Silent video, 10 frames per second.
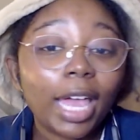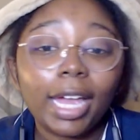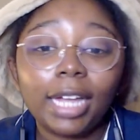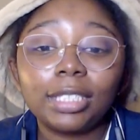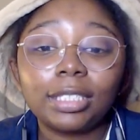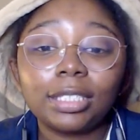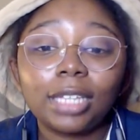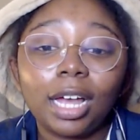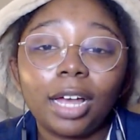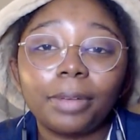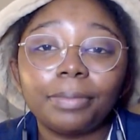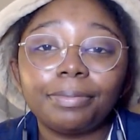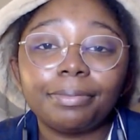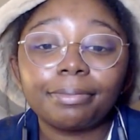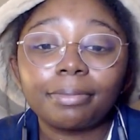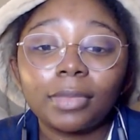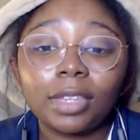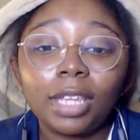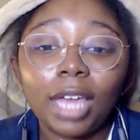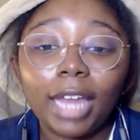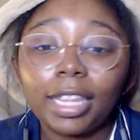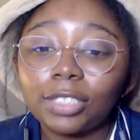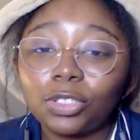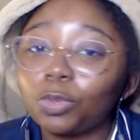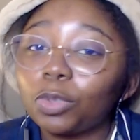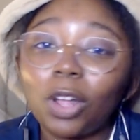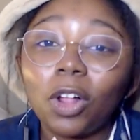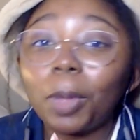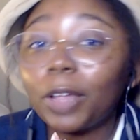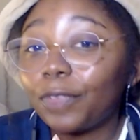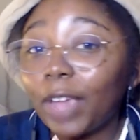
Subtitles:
And I think it's just really all about